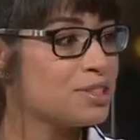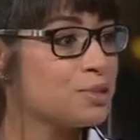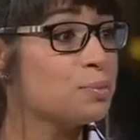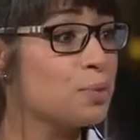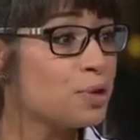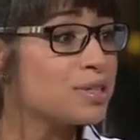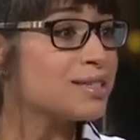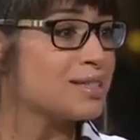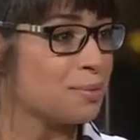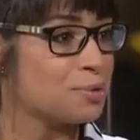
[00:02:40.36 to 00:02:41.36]
makes you more
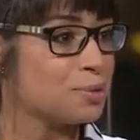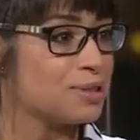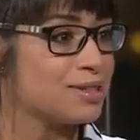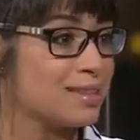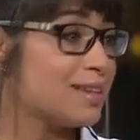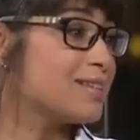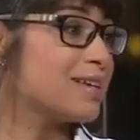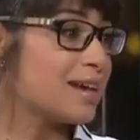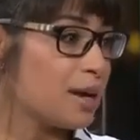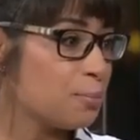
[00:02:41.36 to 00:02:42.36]
susceptible to things
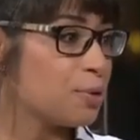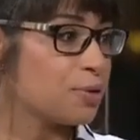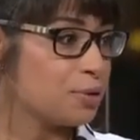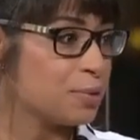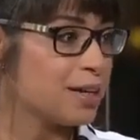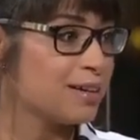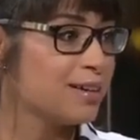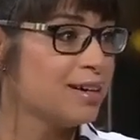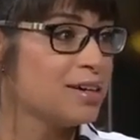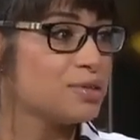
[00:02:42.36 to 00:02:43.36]
like hypothermia.
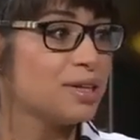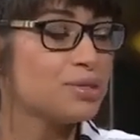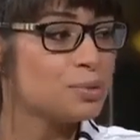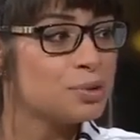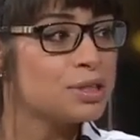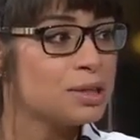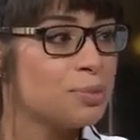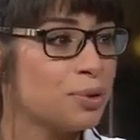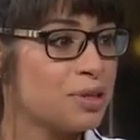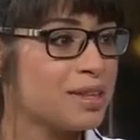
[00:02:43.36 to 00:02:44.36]
So that's a really
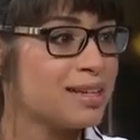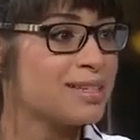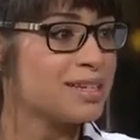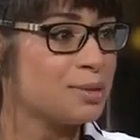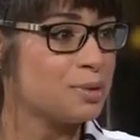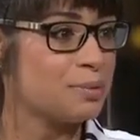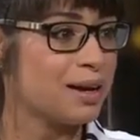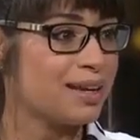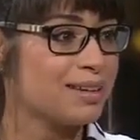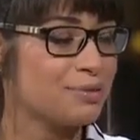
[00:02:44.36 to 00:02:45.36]
important thing to keep in
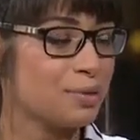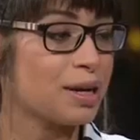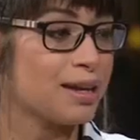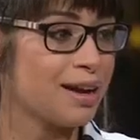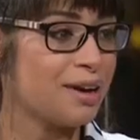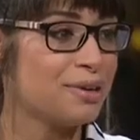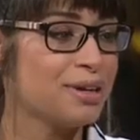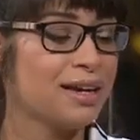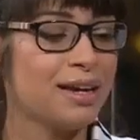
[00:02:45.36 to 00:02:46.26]
mind right now.